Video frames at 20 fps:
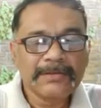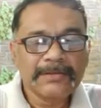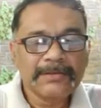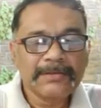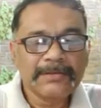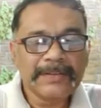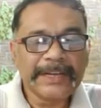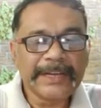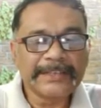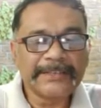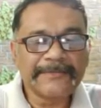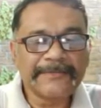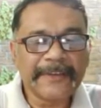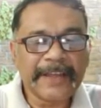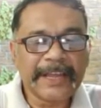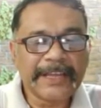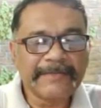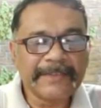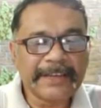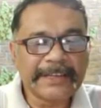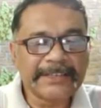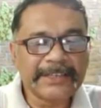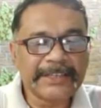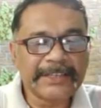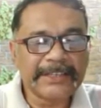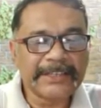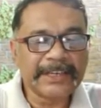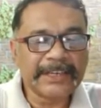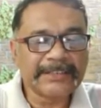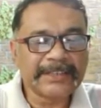nitrifying
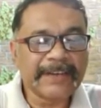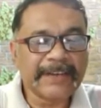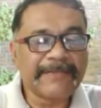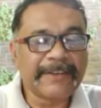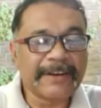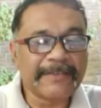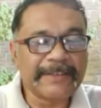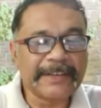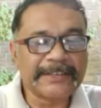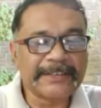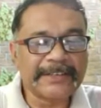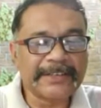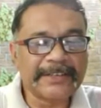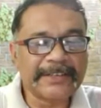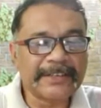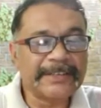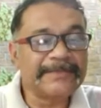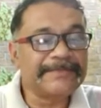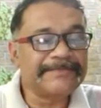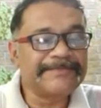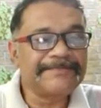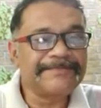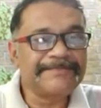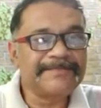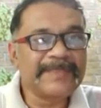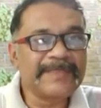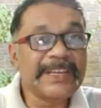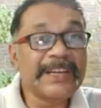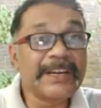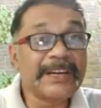bacteria, sulfur bacteria.
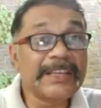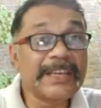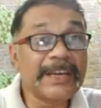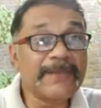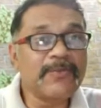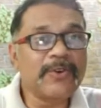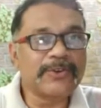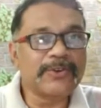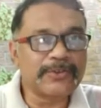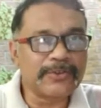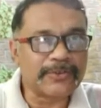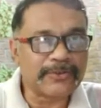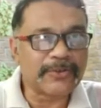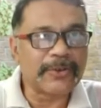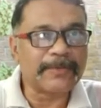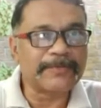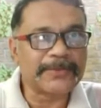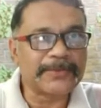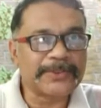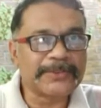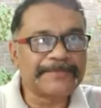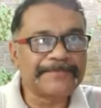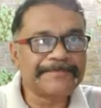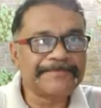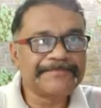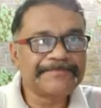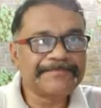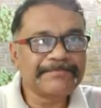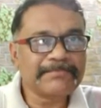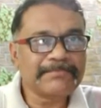They are chemoautotrophs.
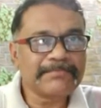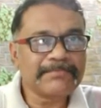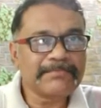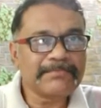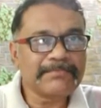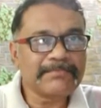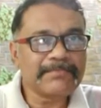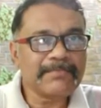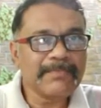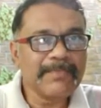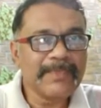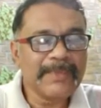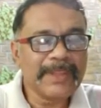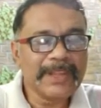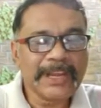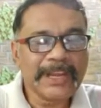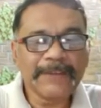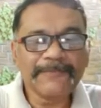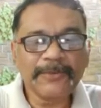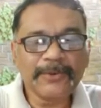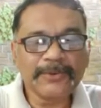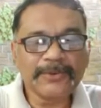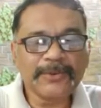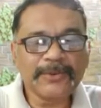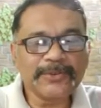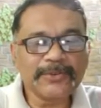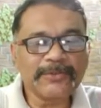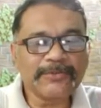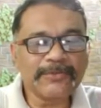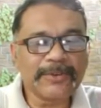And
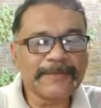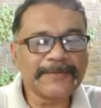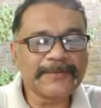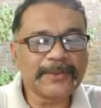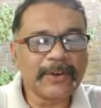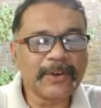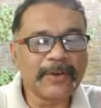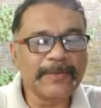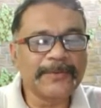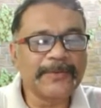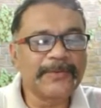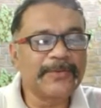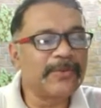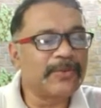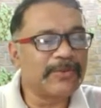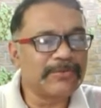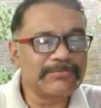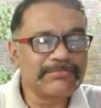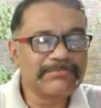photoautotrophs, all of you know,